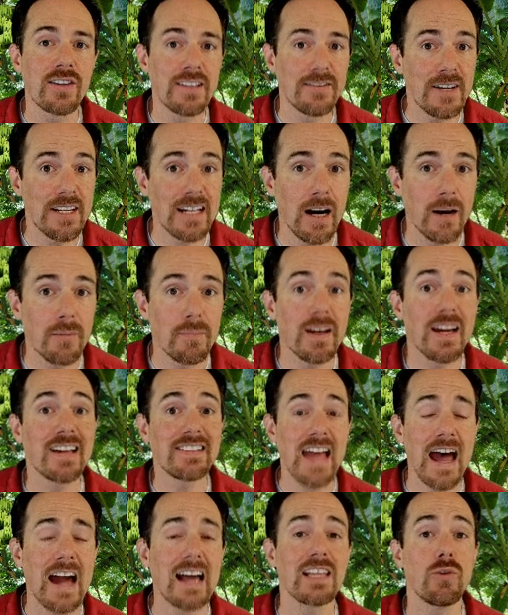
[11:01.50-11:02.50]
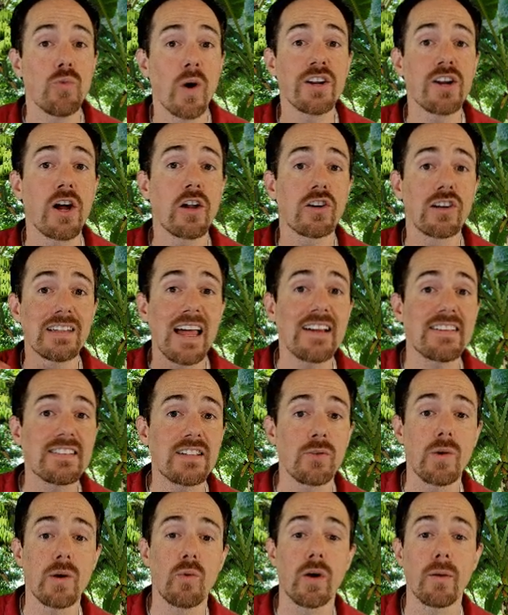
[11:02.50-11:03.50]
of income, exactly $1 less
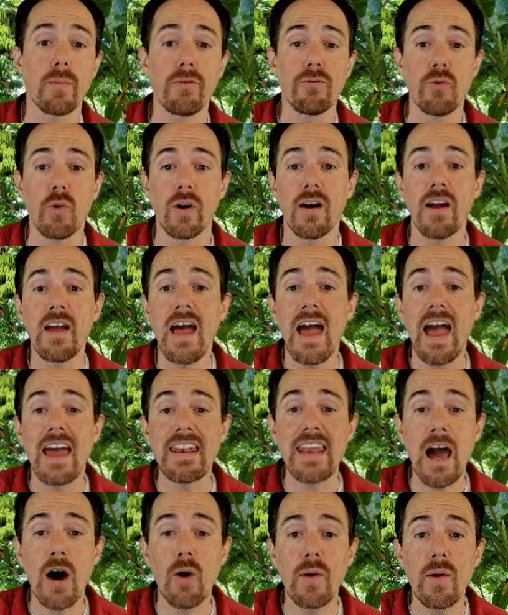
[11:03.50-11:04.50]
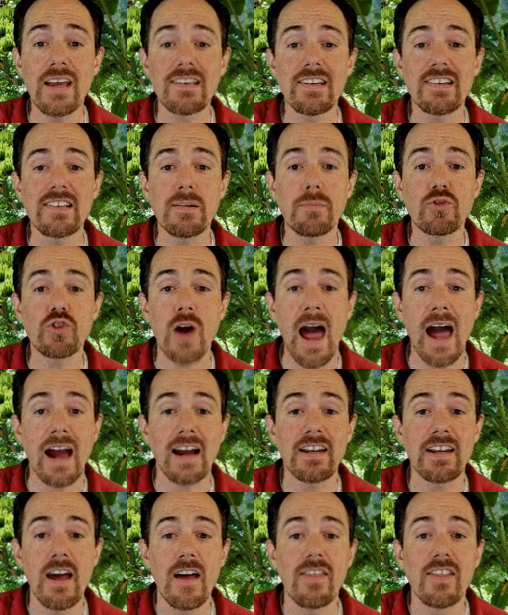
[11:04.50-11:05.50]
than we were before. And now we get to
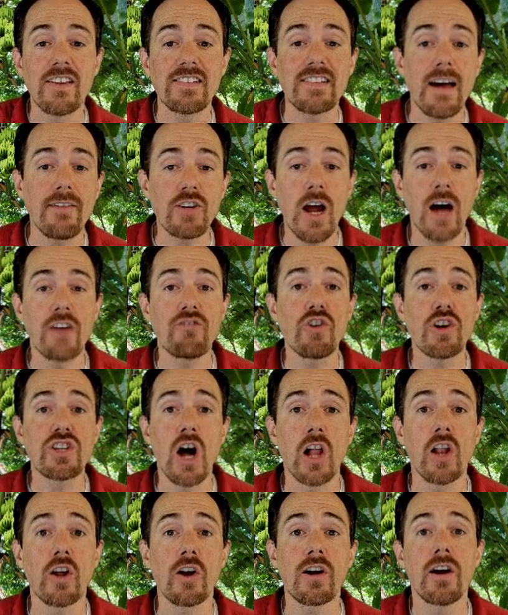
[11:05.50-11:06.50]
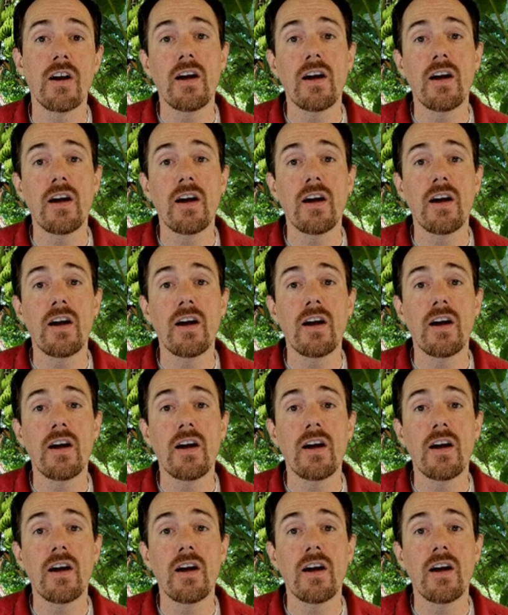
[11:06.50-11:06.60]
subtract the $700